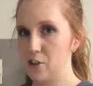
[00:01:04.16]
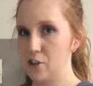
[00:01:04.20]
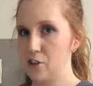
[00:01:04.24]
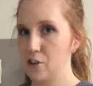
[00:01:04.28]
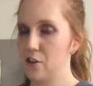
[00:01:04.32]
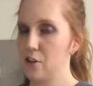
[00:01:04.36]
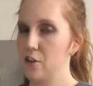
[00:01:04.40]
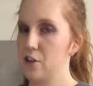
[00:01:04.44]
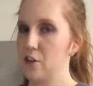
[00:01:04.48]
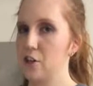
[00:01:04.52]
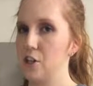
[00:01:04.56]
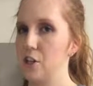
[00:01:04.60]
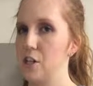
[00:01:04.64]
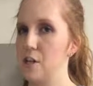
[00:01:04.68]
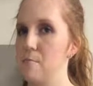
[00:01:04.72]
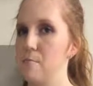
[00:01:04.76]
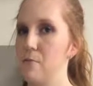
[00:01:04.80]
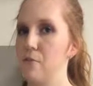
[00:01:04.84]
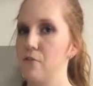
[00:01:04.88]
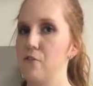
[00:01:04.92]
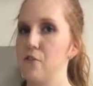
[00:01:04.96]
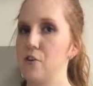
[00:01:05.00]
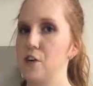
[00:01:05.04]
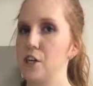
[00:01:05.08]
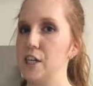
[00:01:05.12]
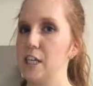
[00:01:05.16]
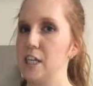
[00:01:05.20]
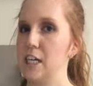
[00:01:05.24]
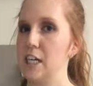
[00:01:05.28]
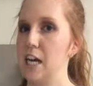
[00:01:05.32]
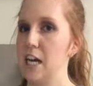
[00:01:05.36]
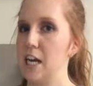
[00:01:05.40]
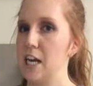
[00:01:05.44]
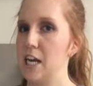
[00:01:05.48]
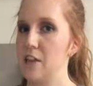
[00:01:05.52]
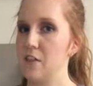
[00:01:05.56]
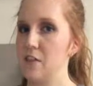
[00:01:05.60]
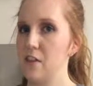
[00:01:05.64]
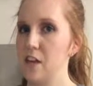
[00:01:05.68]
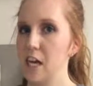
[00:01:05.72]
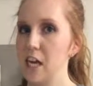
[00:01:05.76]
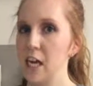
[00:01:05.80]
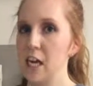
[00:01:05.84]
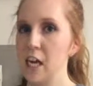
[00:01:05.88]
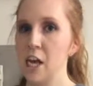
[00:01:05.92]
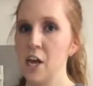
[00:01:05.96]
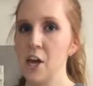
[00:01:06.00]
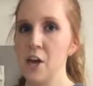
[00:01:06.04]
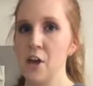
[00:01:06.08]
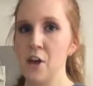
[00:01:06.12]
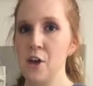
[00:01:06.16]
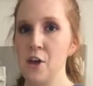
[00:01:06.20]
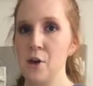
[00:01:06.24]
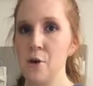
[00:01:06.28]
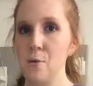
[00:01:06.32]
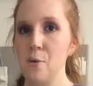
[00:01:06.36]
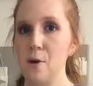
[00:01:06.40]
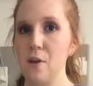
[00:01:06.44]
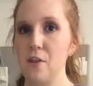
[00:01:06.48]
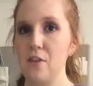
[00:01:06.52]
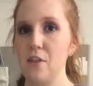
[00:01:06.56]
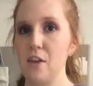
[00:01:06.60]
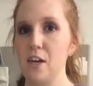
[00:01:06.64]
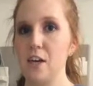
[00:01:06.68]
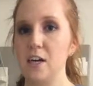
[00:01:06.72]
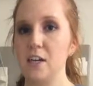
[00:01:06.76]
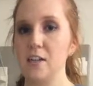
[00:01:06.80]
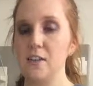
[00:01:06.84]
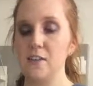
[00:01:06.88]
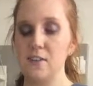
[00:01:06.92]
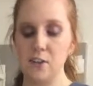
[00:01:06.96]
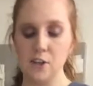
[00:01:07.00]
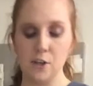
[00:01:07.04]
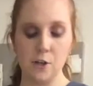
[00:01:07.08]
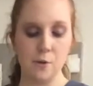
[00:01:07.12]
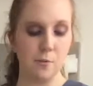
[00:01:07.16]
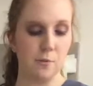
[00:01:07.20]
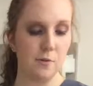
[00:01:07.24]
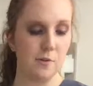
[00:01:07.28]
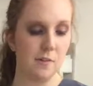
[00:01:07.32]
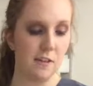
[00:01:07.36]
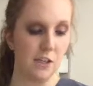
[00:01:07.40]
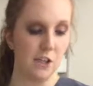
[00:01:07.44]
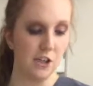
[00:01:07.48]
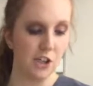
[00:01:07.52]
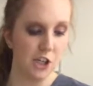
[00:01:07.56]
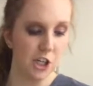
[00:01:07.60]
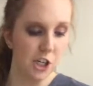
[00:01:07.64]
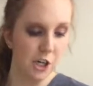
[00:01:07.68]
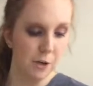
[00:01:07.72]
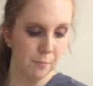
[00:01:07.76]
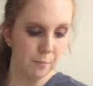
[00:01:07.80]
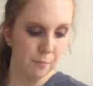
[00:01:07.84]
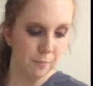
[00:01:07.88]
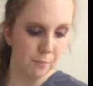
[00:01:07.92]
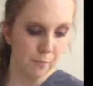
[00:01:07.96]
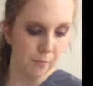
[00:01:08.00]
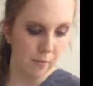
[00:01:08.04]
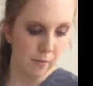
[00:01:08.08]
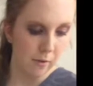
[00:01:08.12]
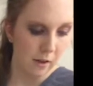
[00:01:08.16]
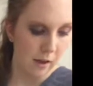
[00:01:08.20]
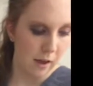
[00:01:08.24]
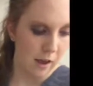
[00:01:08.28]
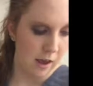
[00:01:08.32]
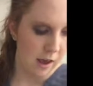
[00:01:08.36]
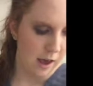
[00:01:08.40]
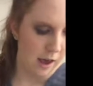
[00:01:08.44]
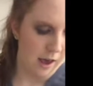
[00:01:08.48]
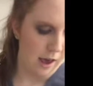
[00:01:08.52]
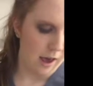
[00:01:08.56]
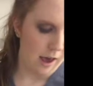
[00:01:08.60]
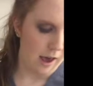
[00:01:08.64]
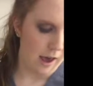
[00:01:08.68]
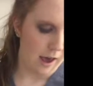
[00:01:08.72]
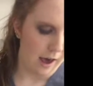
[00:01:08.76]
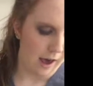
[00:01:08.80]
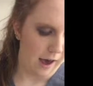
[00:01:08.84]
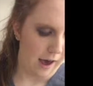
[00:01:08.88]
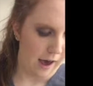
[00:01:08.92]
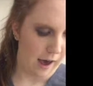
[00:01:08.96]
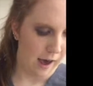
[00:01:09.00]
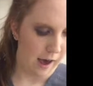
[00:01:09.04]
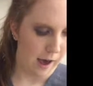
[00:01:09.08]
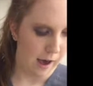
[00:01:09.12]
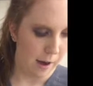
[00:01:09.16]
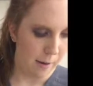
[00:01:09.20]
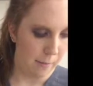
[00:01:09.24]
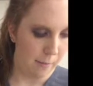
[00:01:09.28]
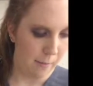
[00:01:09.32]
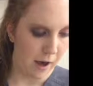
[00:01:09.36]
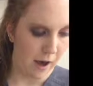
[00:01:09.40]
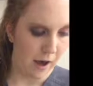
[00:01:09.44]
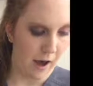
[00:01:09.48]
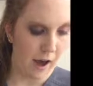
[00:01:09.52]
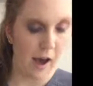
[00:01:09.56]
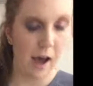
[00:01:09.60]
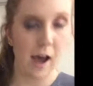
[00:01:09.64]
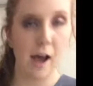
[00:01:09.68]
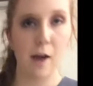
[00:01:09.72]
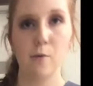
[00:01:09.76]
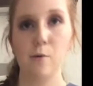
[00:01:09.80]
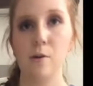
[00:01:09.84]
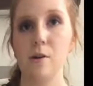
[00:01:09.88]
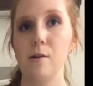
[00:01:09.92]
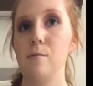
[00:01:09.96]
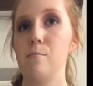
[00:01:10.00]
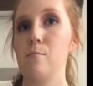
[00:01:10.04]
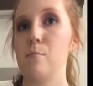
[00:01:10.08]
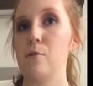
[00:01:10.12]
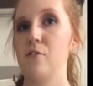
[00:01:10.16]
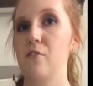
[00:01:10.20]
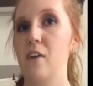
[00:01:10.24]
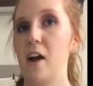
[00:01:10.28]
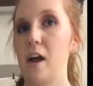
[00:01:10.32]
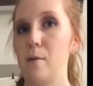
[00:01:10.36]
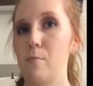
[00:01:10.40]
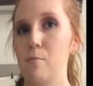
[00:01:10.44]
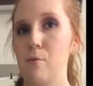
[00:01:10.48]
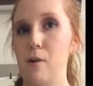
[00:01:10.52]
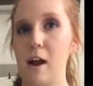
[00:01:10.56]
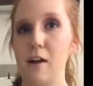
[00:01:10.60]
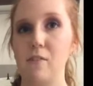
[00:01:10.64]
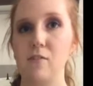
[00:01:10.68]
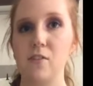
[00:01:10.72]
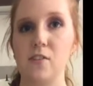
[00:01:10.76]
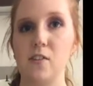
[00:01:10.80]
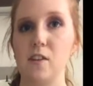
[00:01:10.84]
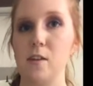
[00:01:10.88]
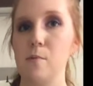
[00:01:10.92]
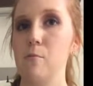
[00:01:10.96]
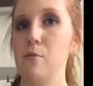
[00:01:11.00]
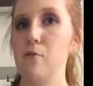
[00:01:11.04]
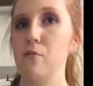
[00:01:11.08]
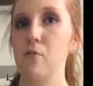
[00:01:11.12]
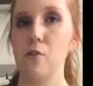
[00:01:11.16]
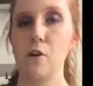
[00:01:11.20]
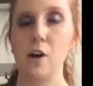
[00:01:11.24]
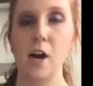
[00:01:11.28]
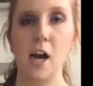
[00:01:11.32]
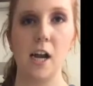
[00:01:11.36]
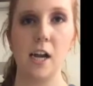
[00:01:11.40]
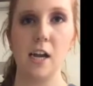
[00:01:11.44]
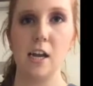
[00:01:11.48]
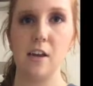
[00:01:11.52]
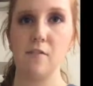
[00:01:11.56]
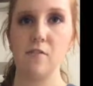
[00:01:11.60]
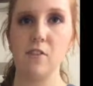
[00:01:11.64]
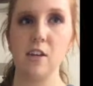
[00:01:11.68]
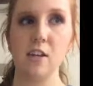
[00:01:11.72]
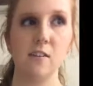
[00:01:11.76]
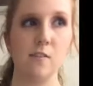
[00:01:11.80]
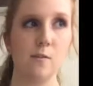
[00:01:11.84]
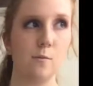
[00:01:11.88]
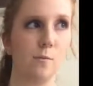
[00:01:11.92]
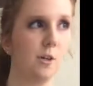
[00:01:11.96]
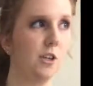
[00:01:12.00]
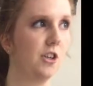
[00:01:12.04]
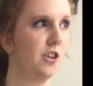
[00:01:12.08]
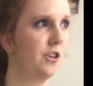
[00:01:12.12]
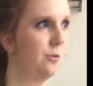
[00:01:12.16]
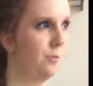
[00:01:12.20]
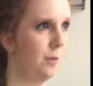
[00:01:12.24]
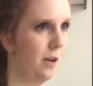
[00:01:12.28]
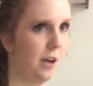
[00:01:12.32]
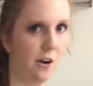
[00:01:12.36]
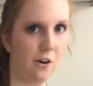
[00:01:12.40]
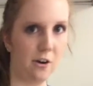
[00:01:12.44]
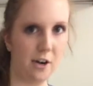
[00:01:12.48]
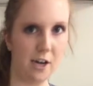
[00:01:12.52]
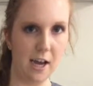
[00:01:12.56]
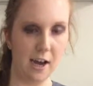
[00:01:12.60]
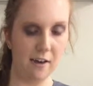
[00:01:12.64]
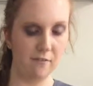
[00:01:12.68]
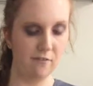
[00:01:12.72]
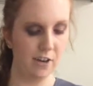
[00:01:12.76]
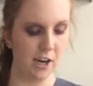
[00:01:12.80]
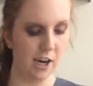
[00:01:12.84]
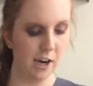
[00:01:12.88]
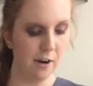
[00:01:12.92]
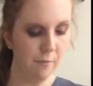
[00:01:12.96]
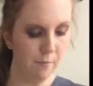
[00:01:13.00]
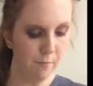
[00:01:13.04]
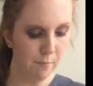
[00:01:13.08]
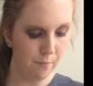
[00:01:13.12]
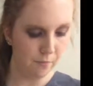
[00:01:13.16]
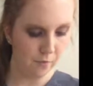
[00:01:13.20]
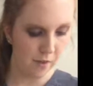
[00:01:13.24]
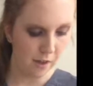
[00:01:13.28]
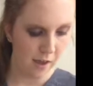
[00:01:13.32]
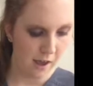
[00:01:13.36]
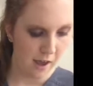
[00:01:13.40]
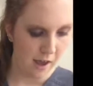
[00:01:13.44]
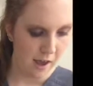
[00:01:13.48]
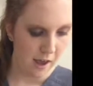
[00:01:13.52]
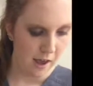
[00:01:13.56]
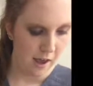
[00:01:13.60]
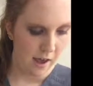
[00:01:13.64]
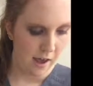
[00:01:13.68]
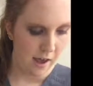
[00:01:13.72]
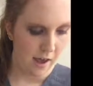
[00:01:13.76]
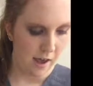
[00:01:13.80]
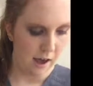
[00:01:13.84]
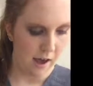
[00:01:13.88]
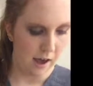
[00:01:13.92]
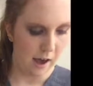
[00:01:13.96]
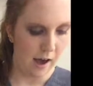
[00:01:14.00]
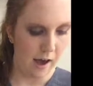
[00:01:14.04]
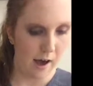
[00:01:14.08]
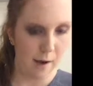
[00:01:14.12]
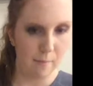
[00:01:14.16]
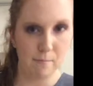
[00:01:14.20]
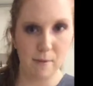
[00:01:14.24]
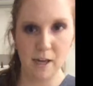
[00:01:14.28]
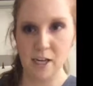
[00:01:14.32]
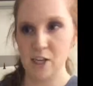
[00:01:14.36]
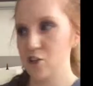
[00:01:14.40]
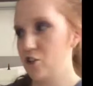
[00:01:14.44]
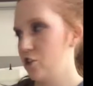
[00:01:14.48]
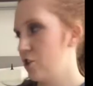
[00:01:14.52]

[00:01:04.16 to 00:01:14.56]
sure that they're clean before I did anything with a sterile procedure. I would provide privacy before any of this, which we already have done. Make